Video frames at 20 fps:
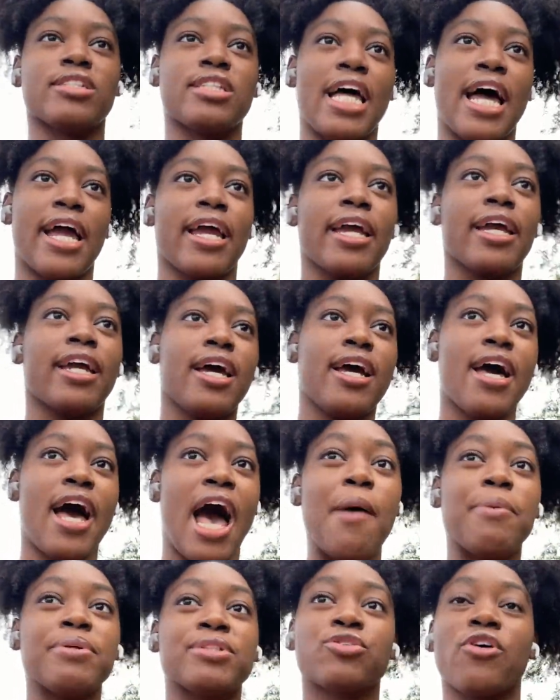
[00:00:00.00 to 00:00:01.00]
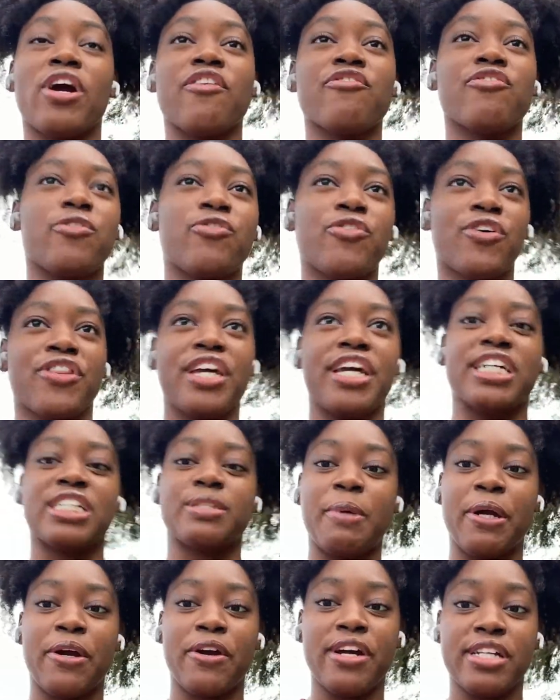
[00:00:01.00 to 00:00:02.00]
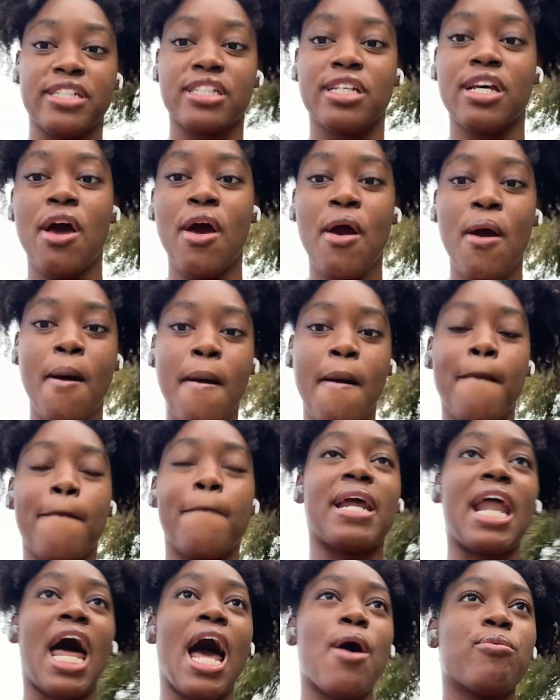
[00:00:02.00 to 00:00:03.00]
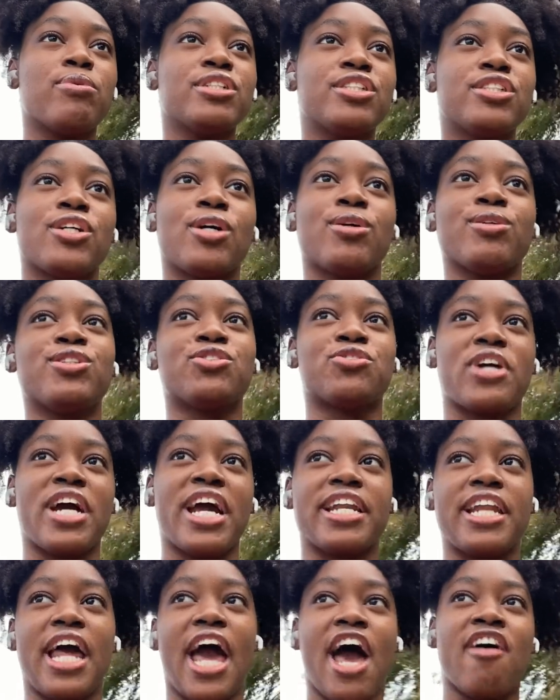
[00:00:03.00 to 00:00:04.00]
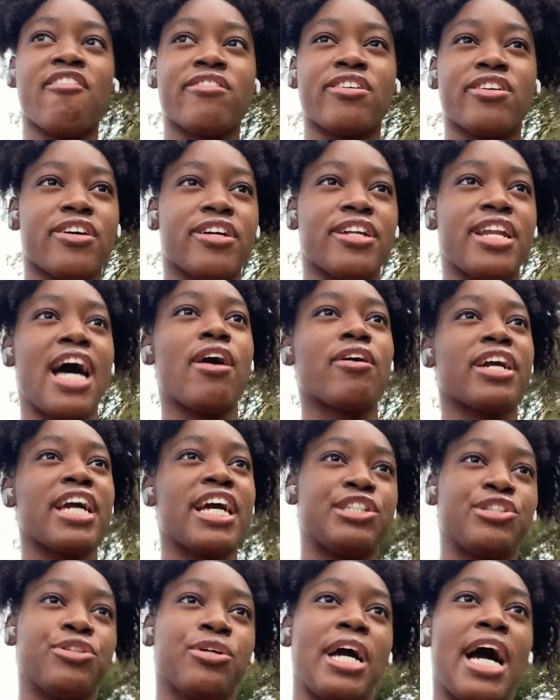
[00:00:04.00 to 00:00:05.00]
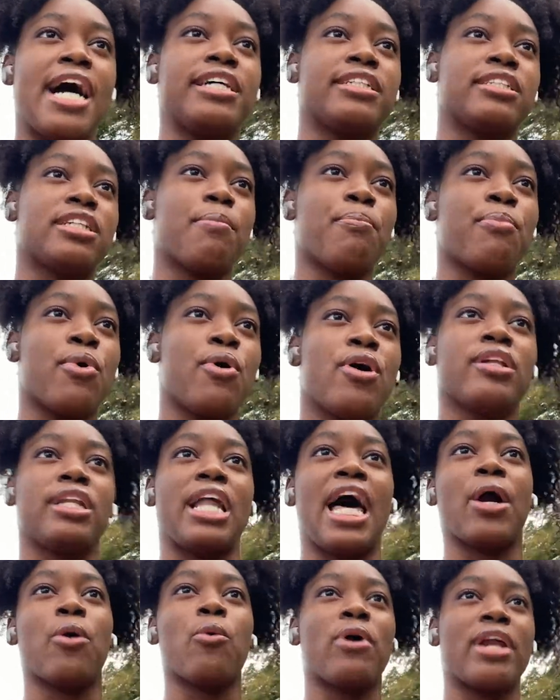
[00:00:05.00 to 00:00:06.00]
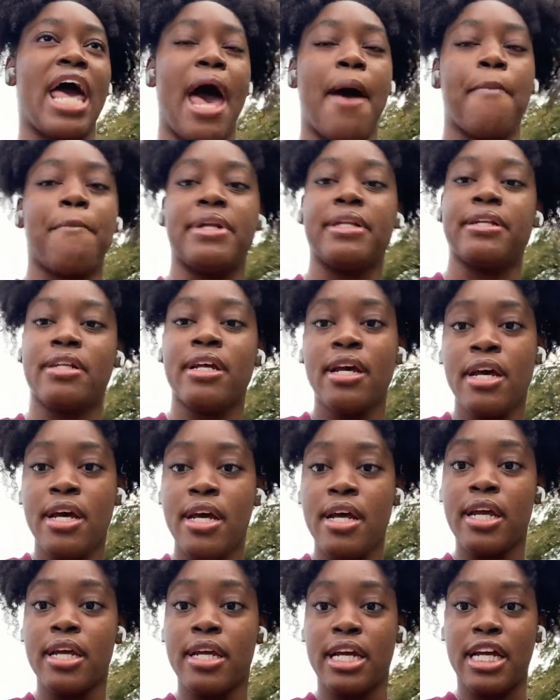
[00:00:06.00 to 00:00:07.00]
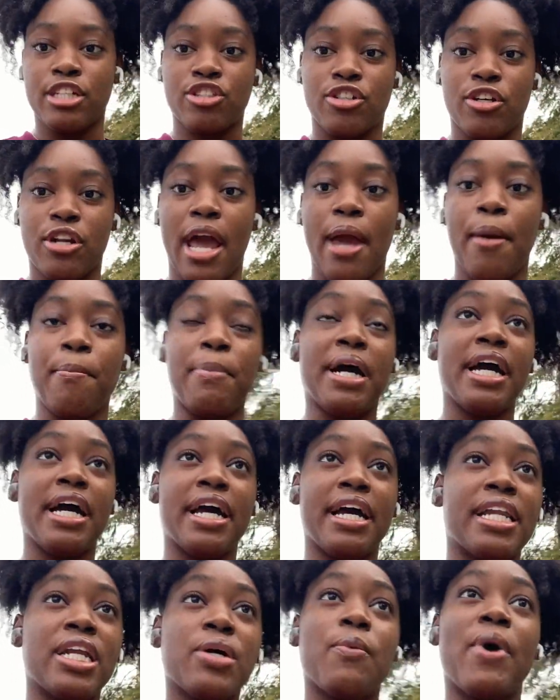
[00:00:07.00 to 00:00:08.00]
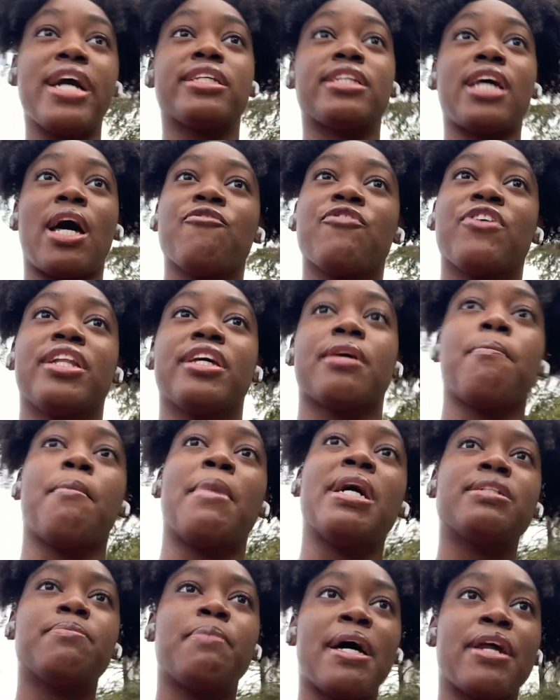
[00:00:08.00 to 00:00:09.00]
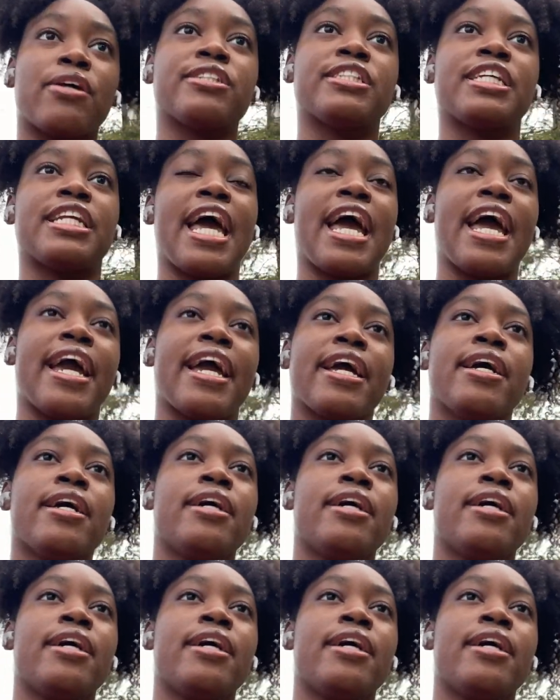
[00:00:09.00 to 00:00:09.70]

Like, I was grateful for the experience, but I was so drained after, and I'll catch you guys up on like what happened yesterday. But anyways, I'm feeling much better today.